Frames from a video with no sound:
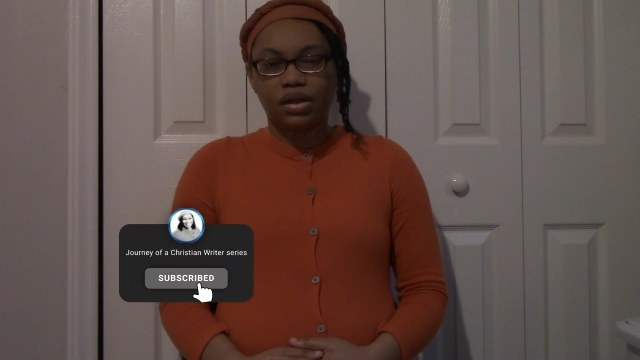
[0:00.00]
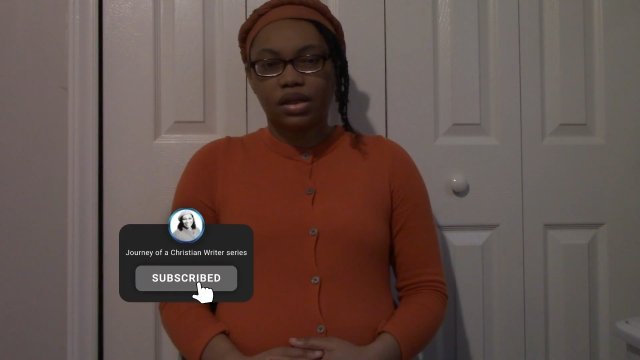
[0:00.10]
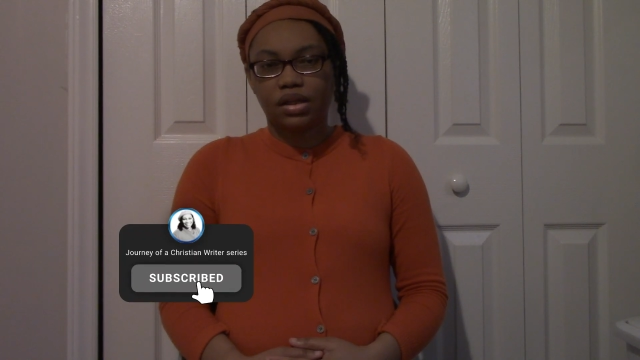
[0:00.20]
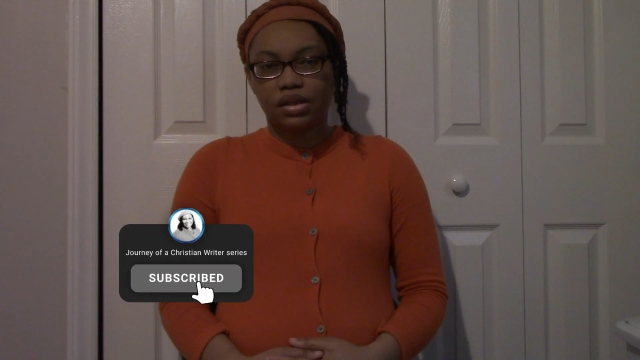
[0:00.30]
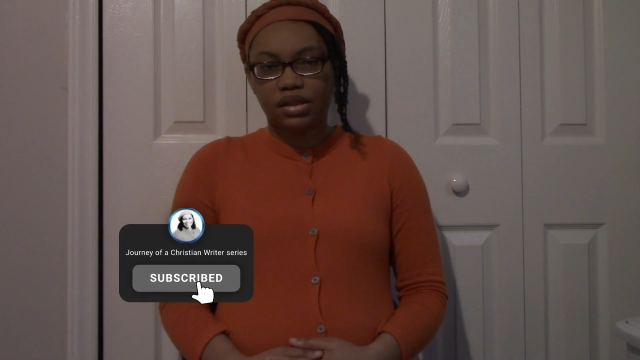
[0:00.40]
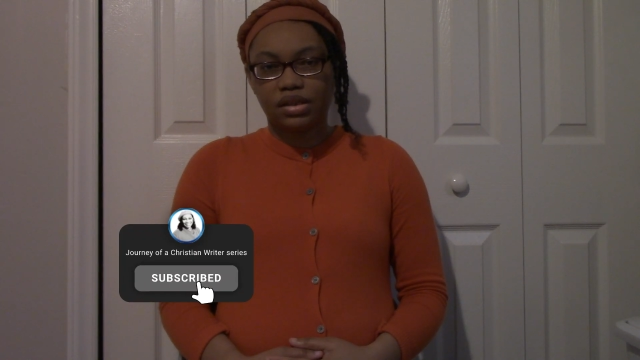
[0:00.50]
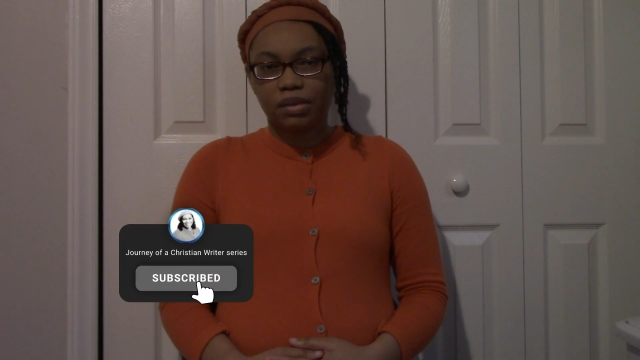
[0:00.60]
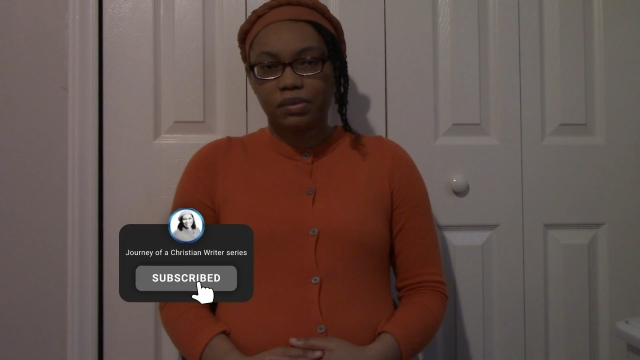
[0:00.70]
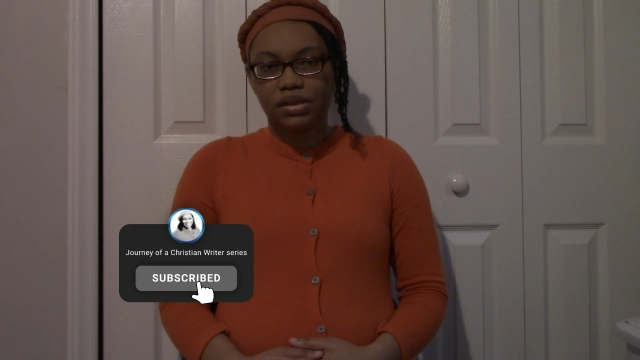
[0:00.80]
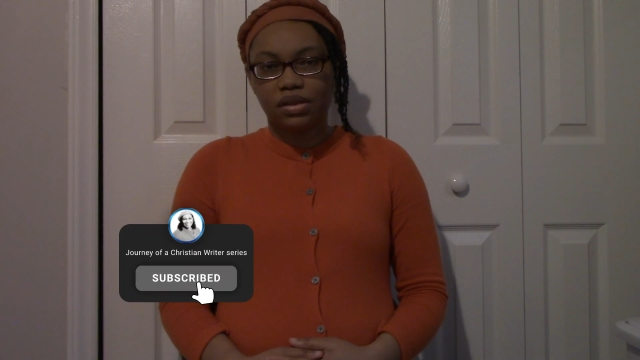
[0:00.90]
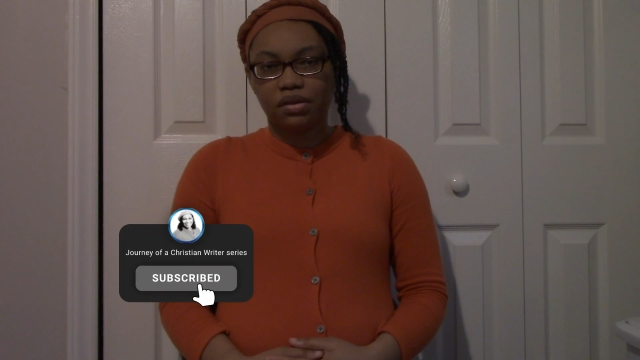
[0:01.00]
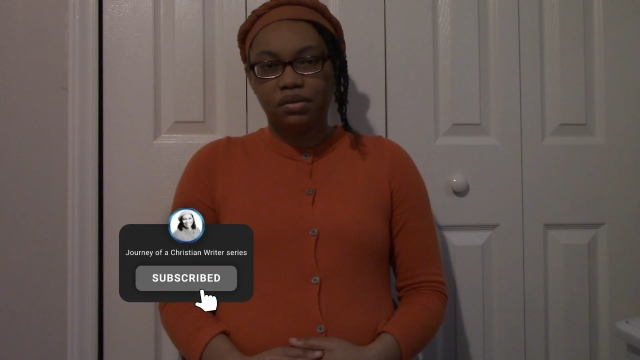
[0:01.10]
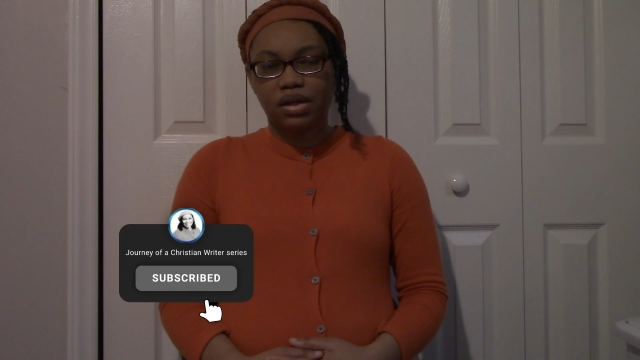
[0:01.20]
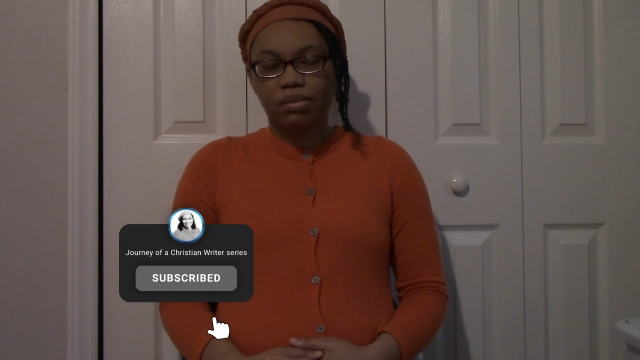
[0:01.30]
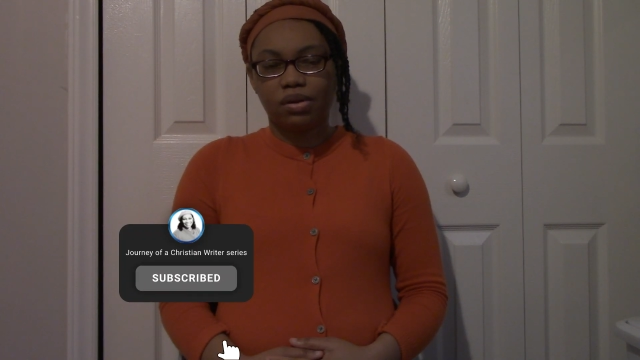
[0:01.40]
In this
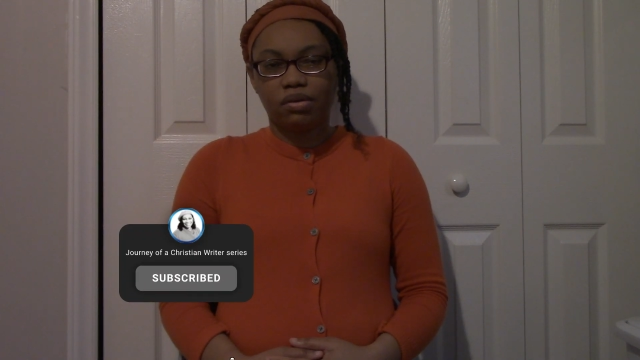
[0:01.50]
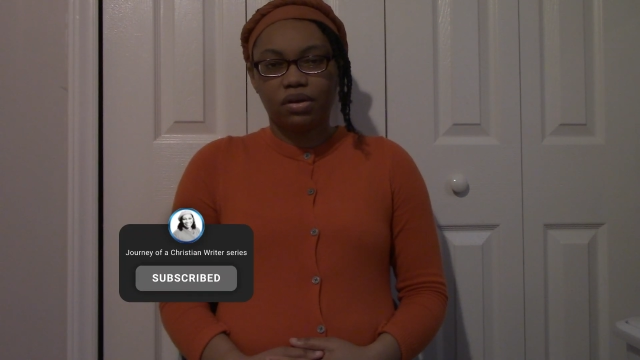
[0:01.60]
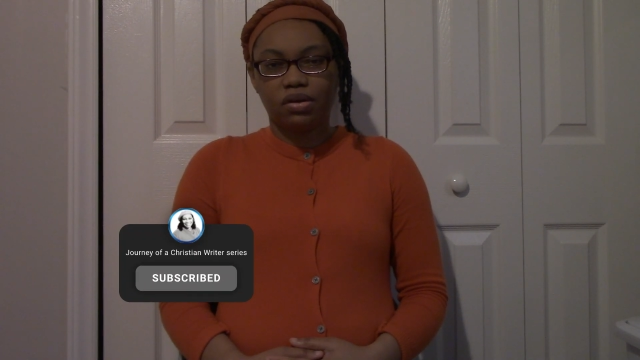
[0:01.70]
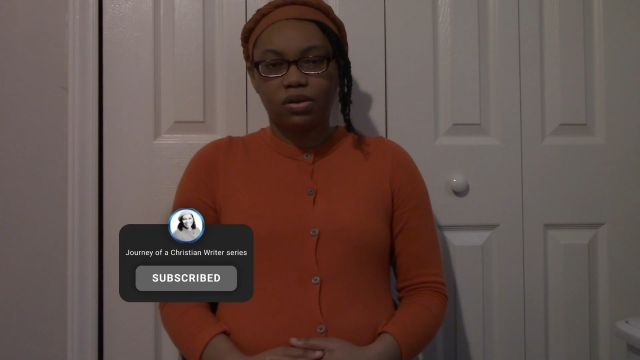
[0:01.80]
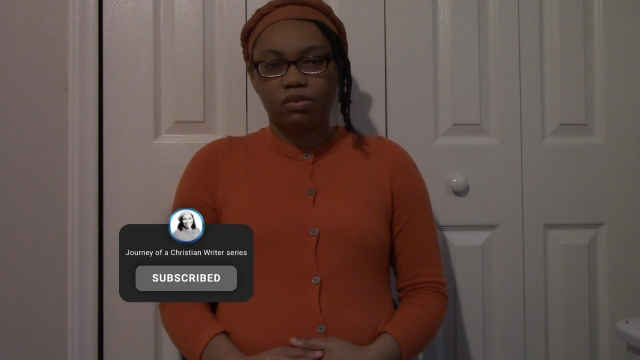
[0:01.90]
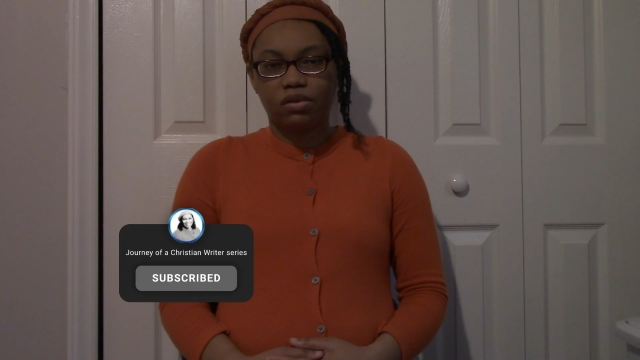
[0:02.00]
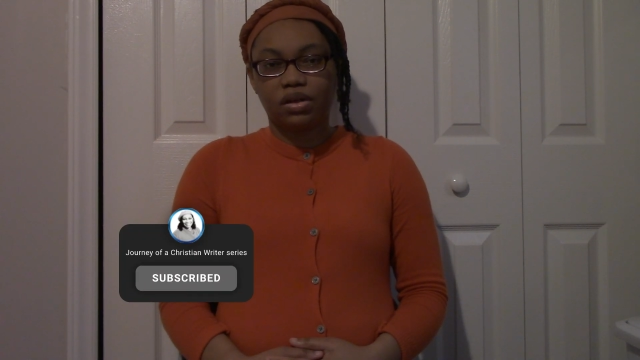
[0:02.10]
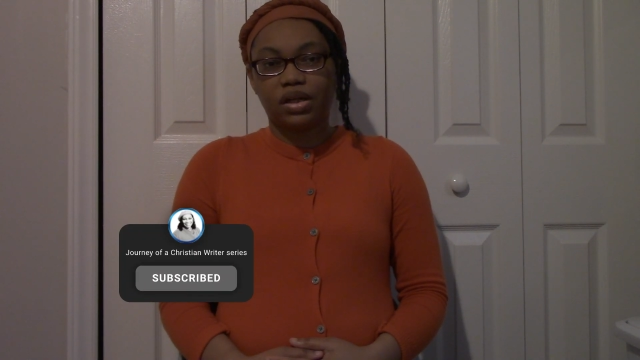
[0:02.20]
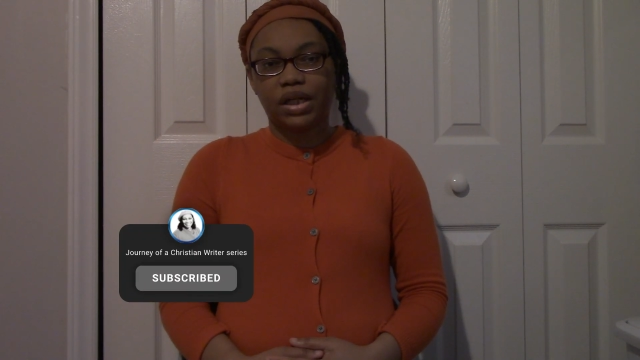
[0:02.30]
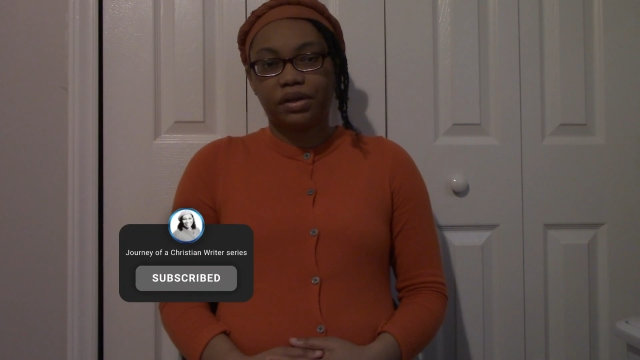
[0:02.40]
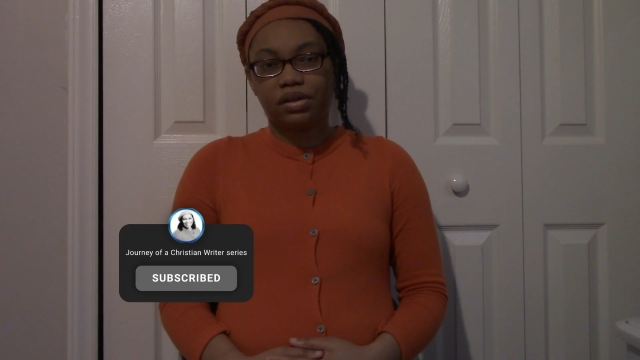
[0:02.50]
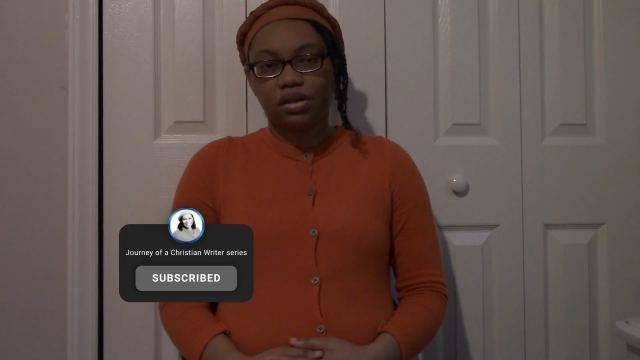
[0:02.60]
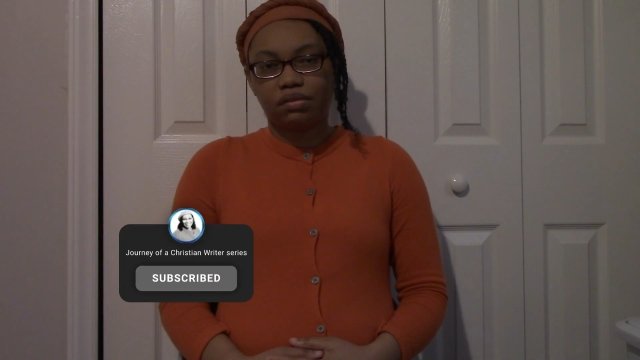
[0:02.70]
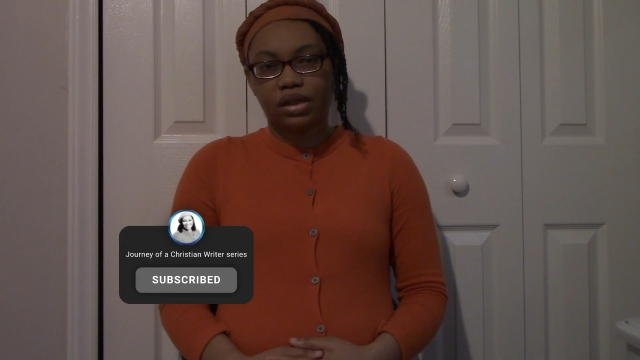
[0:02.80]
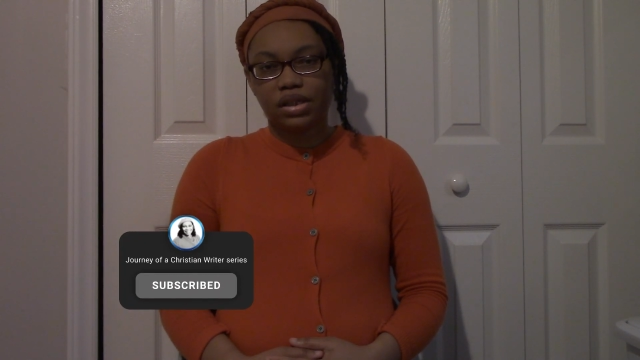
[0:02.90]
episode, I'm going over
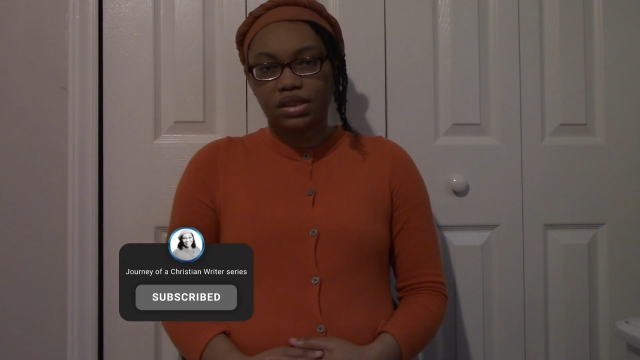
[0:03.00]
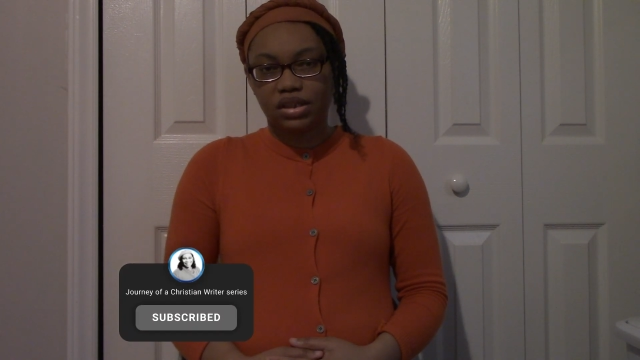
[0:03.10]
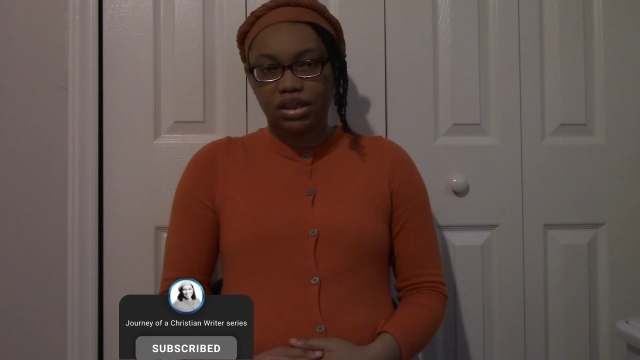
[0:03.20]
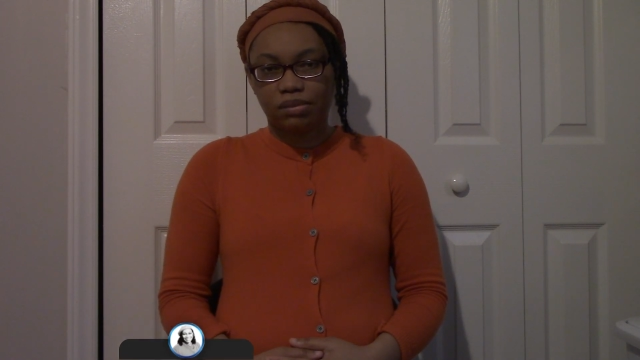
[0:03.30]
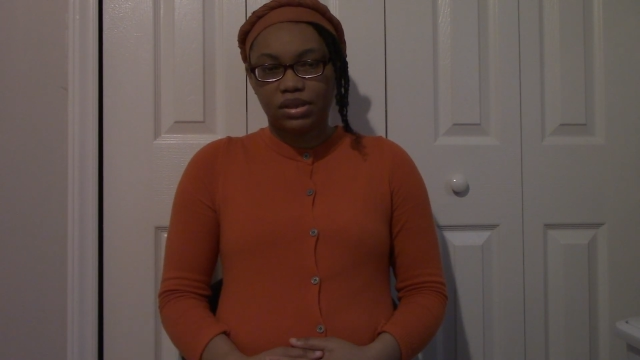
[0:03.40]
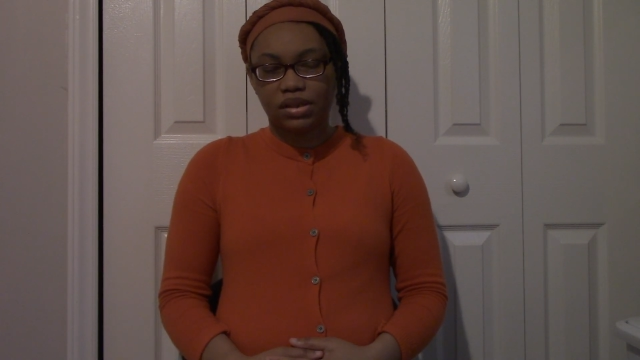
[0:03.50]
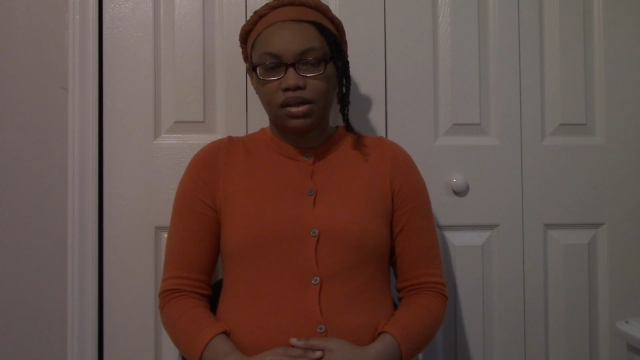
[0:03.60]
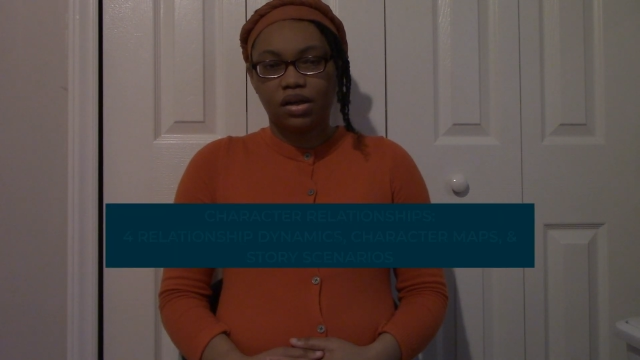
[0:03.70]
character relationships,